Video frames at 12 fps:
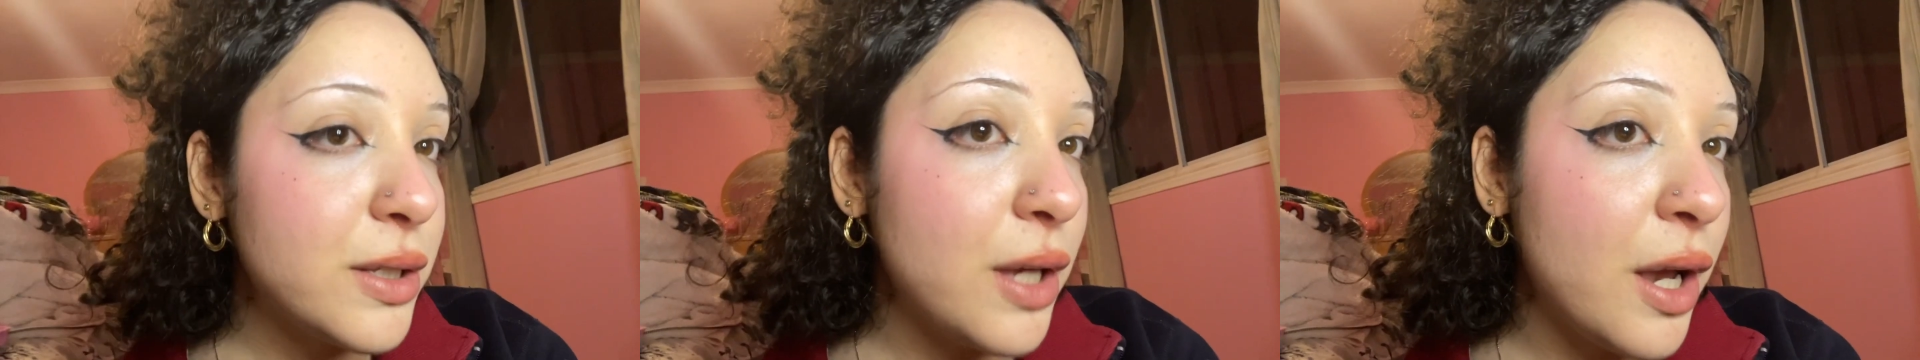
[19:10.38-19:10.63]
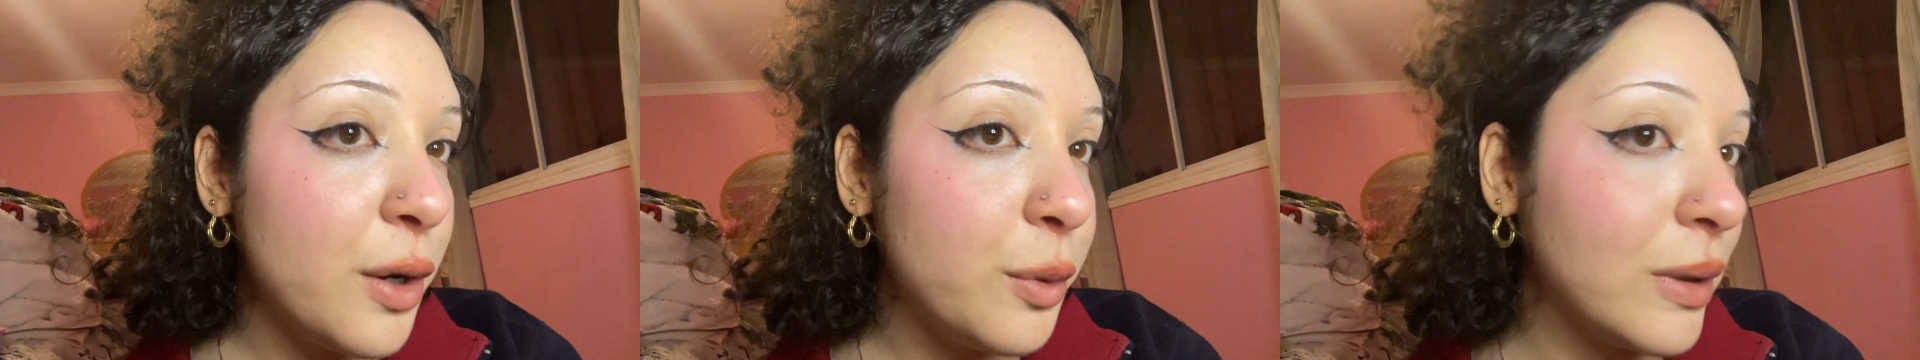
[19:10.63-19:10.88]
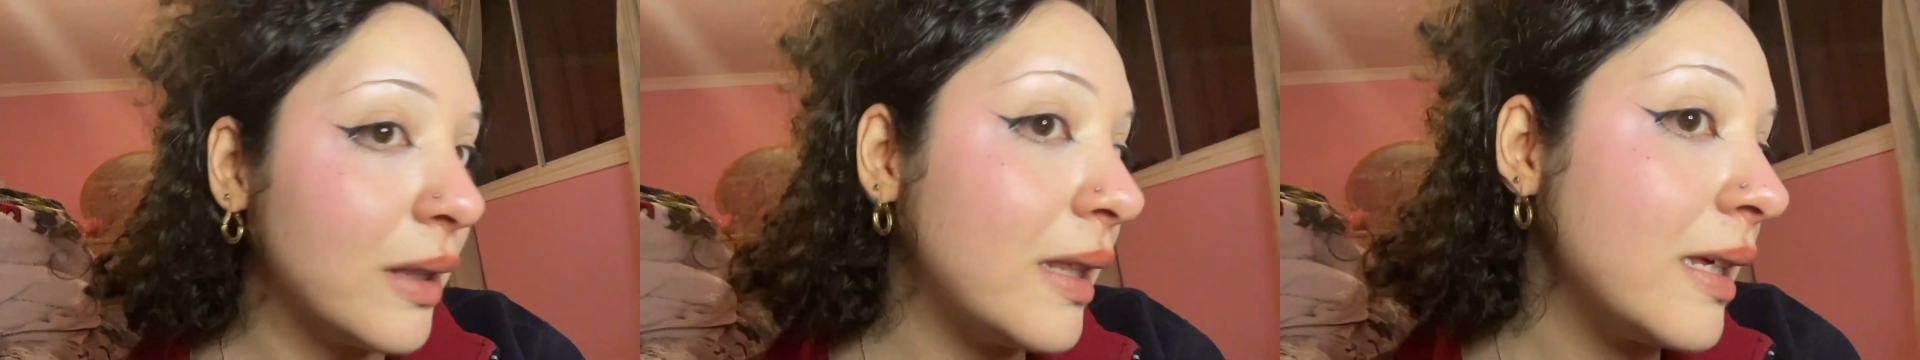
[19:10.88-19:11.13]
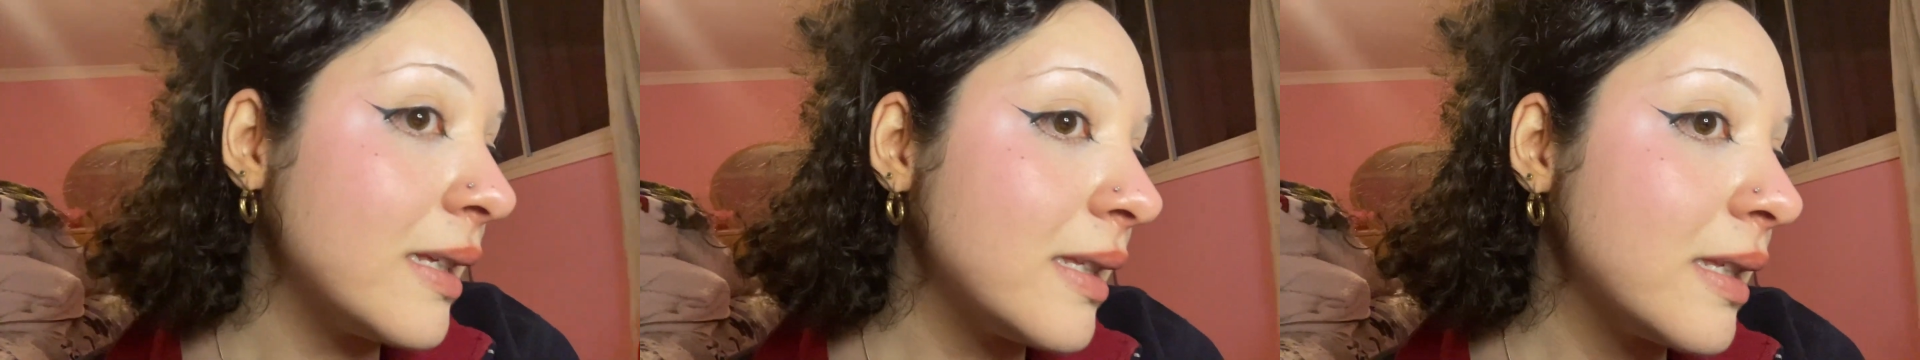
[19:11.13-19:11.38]
So,
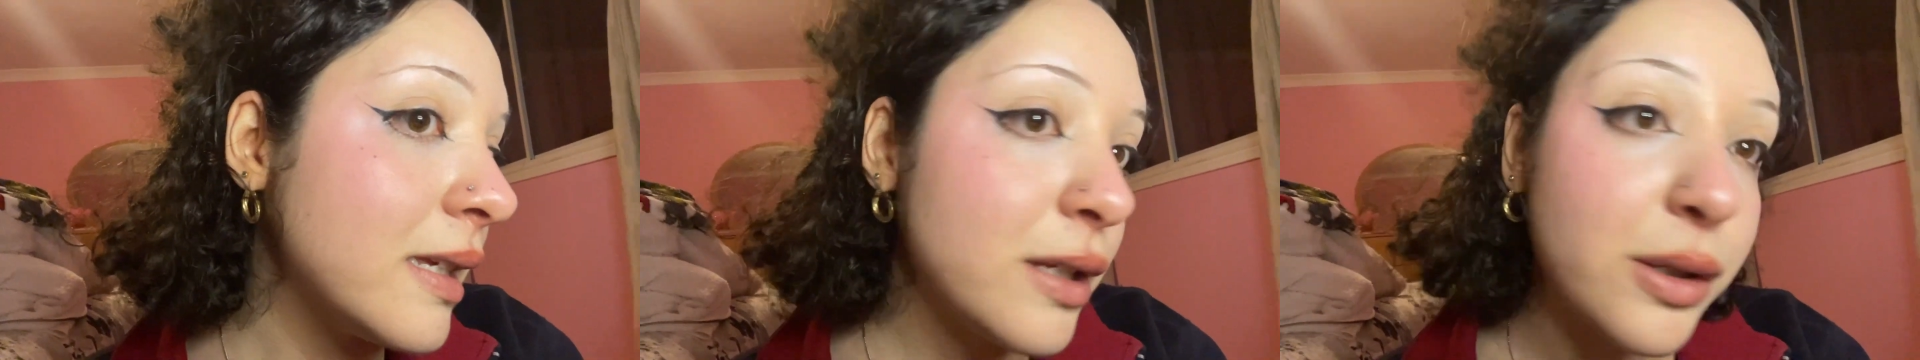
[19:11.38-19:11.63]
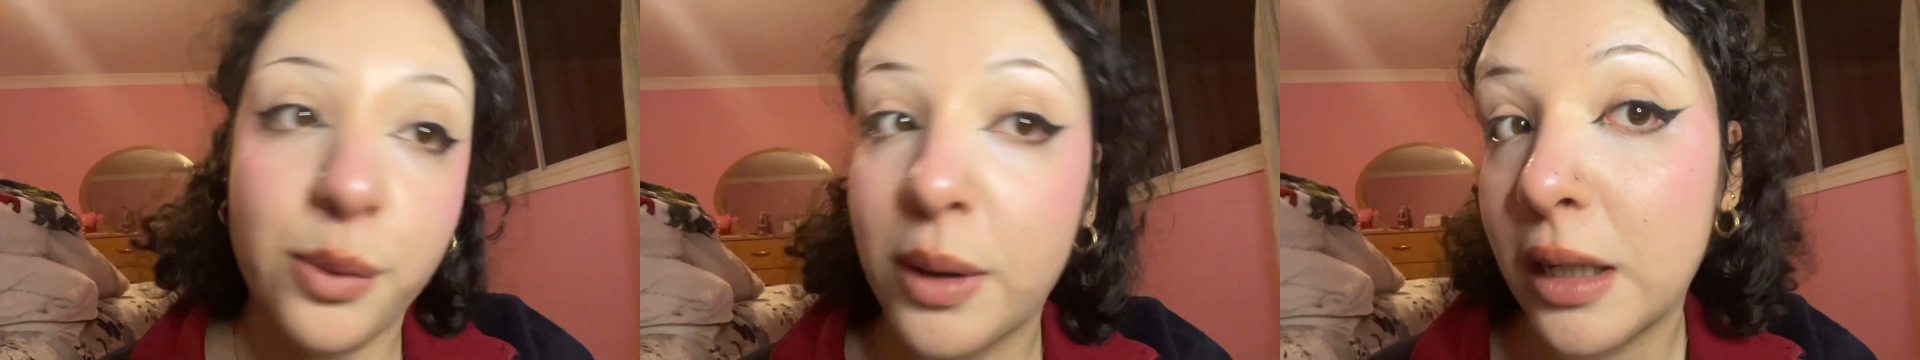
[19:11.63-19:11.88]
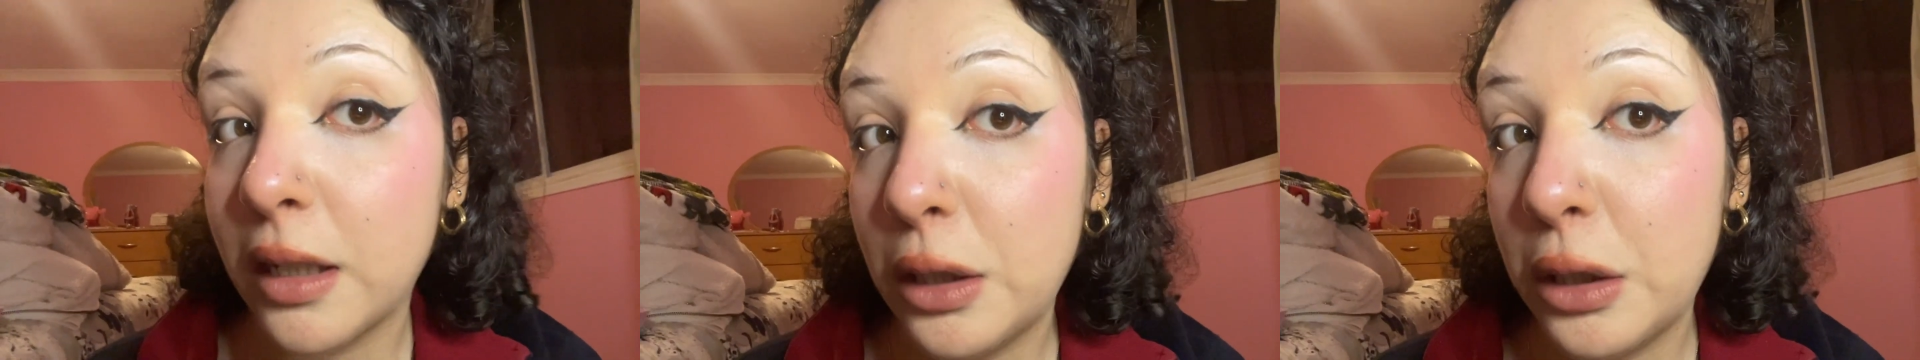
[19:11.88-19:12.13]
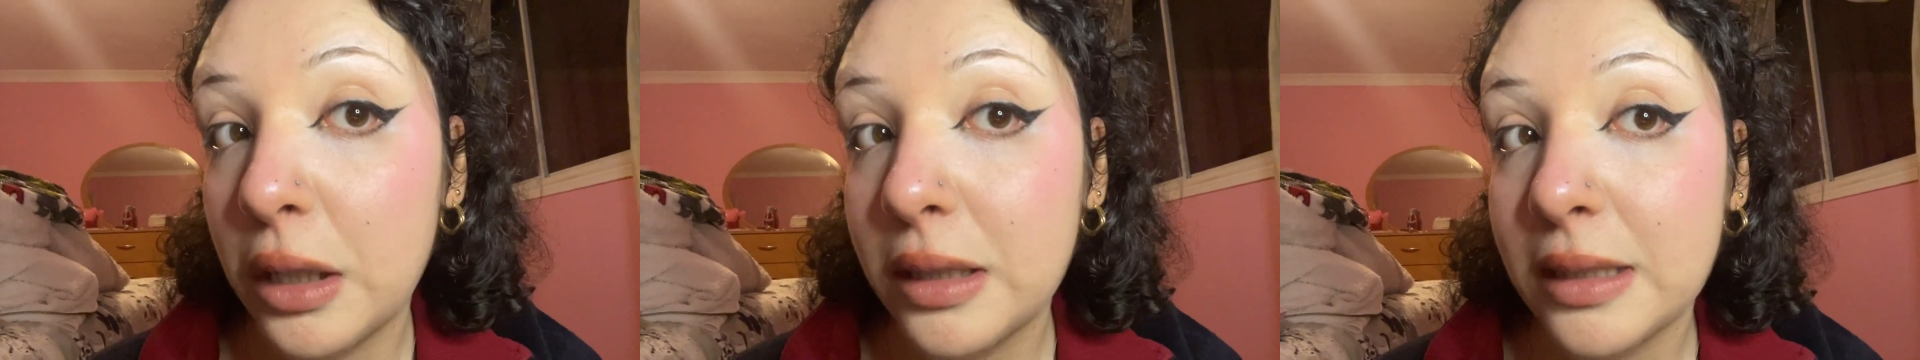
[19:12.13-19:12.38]
this is what it
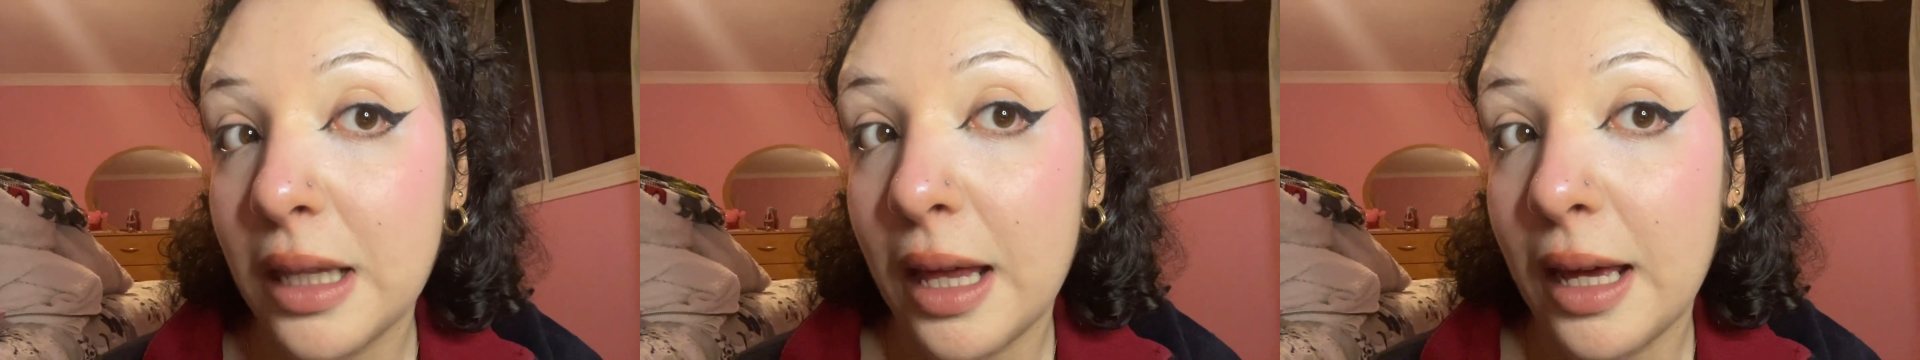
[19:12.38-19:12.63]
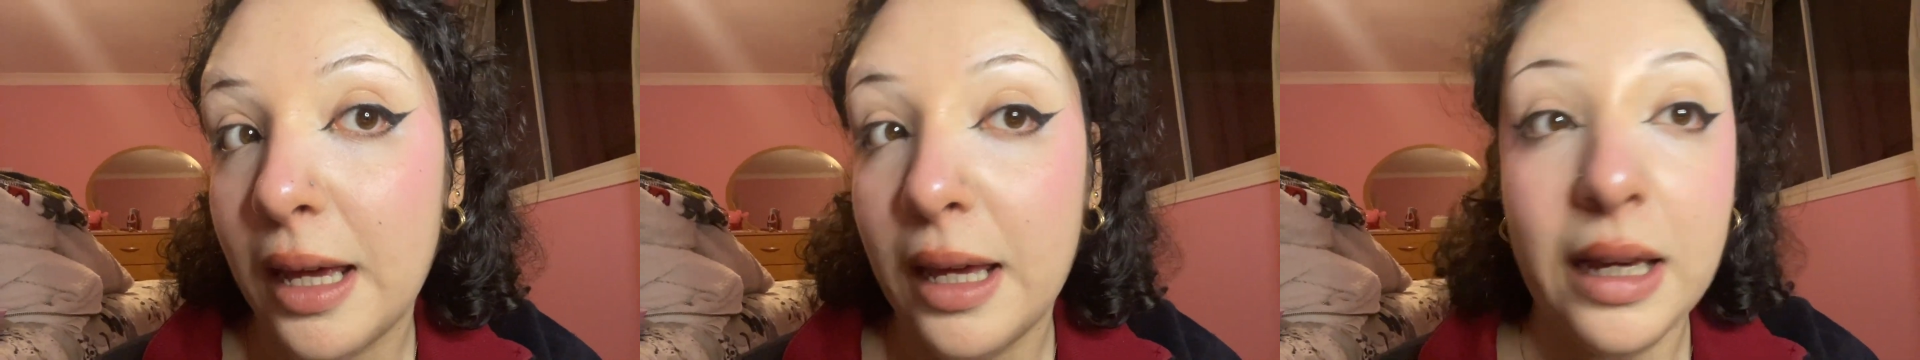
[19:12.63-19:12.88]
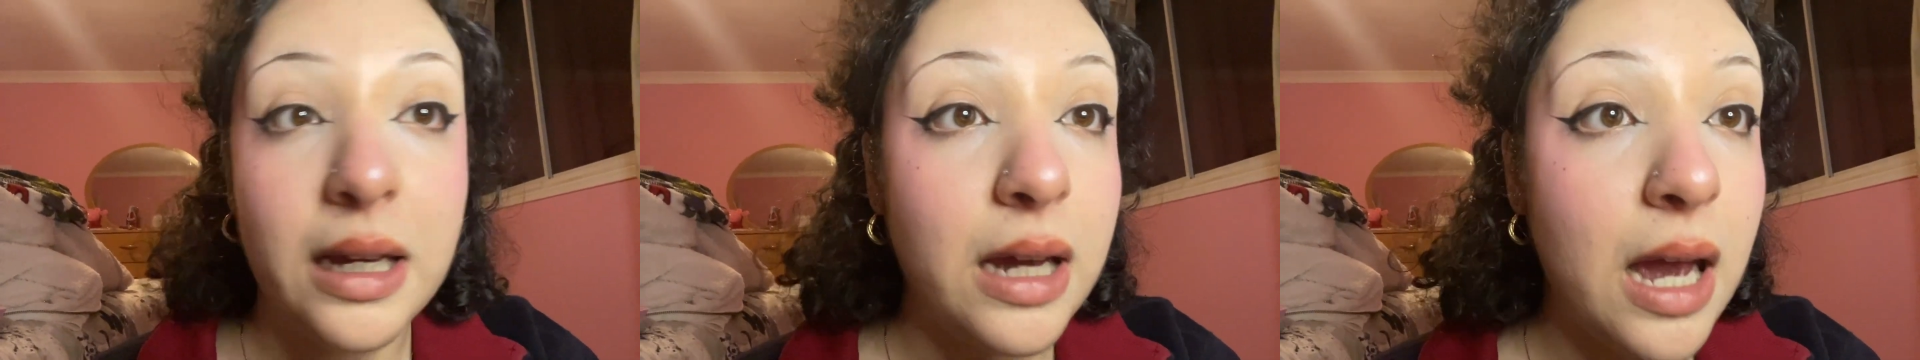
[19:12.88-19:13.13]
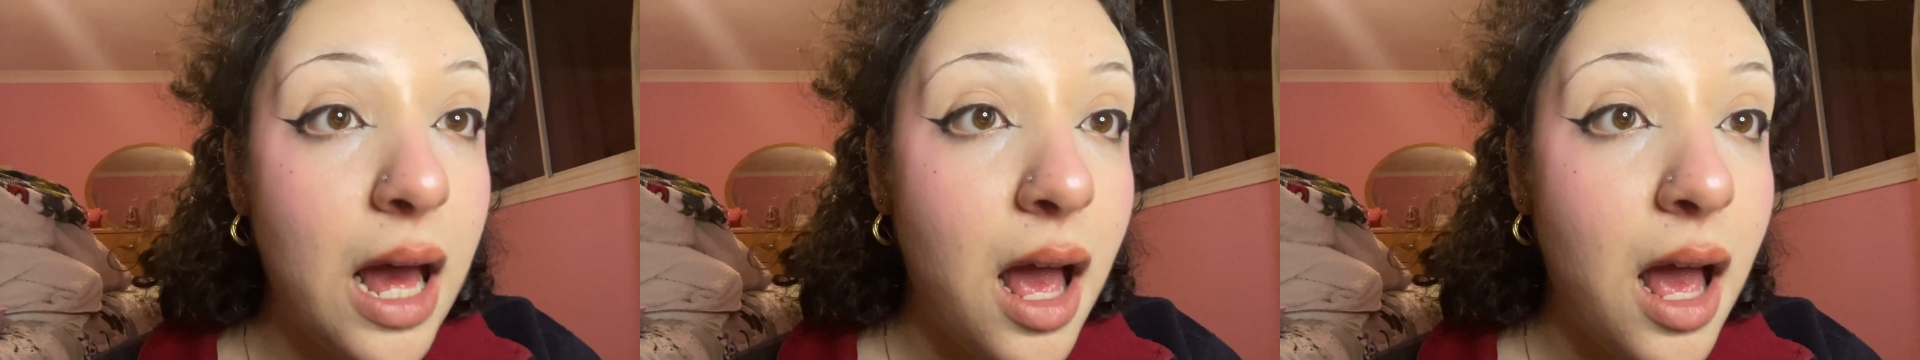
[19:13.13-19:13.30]
looks like.